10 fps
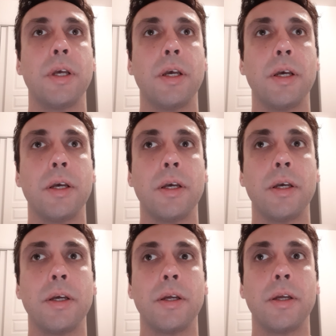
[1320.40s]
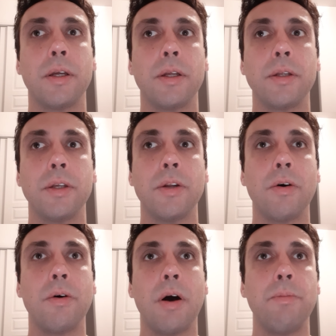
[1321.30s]
Uh, you
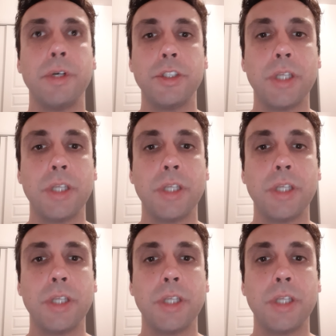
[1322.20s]
know, how much